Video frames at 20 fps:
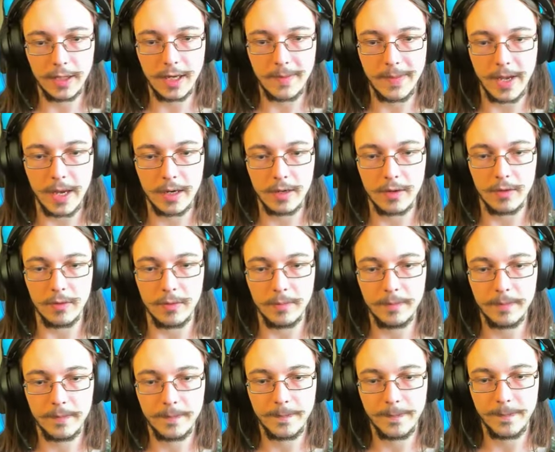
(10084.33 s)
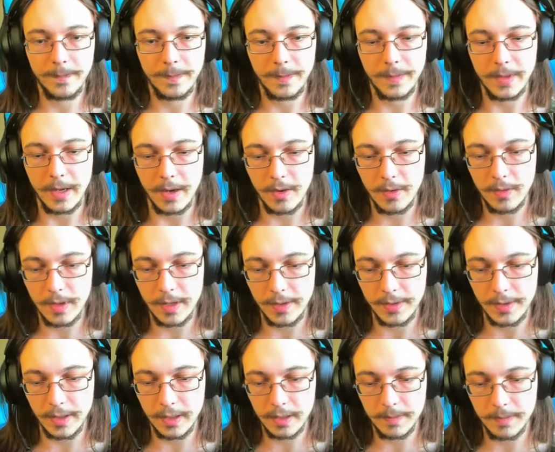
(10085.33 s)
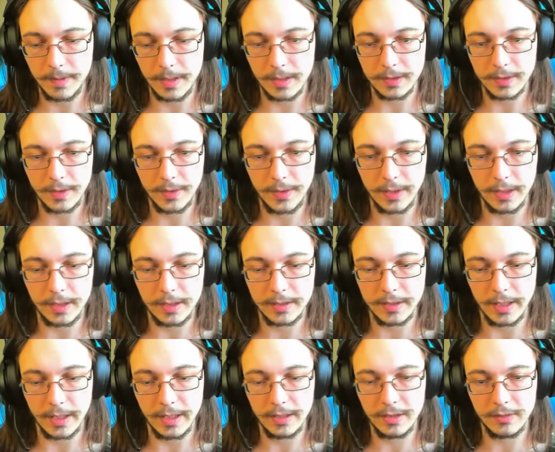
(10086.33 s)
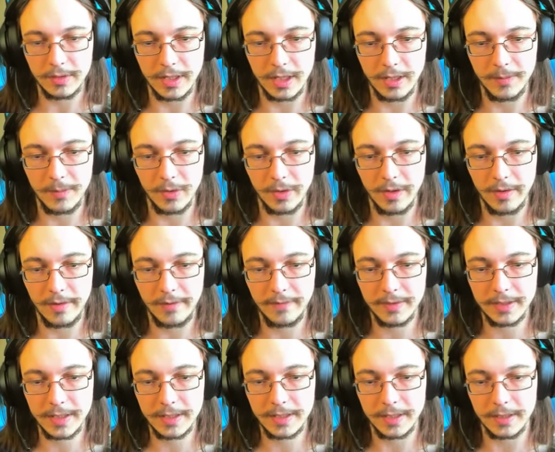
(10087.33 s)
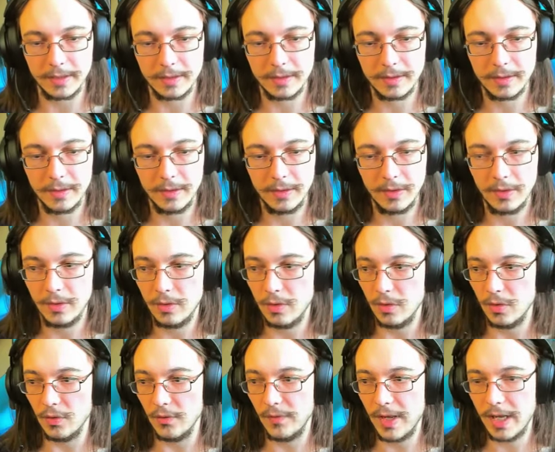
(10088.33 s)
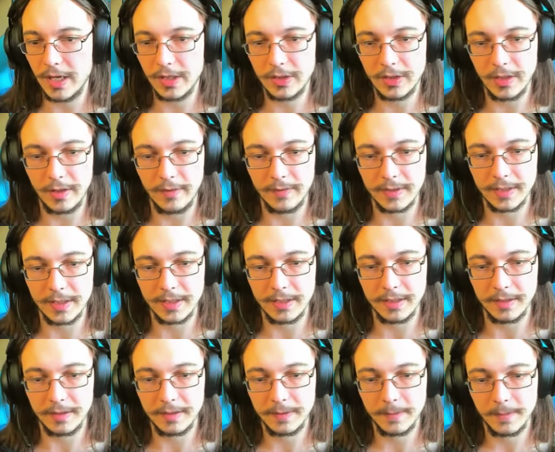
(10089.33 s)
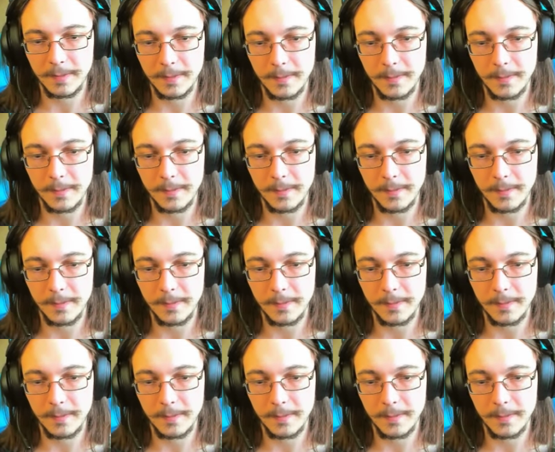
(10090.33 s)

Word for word: get back home now, I think, because the thing decided to teleport out of existence. Or vanish out of existence.